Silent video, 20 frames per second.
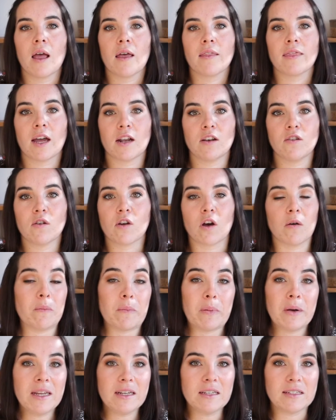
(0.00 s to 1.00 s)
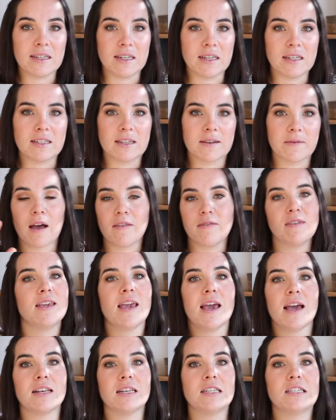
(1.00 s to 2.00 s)
that you completed at the
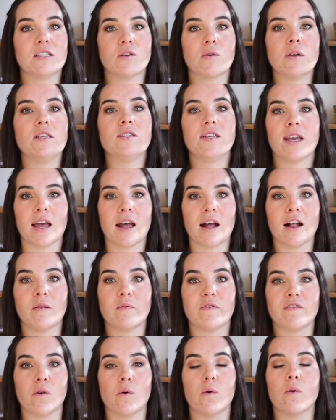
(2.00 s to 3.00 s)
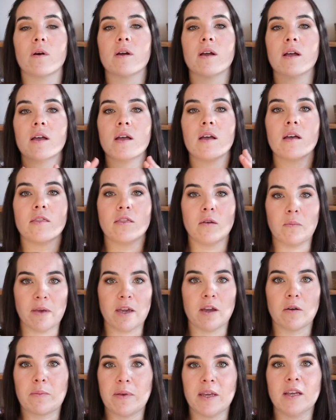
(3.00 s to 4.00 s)
end is going to help for the
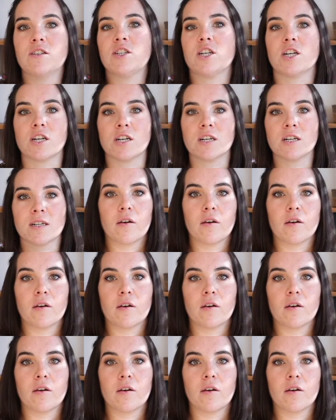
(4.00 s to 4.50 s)
bigger picture.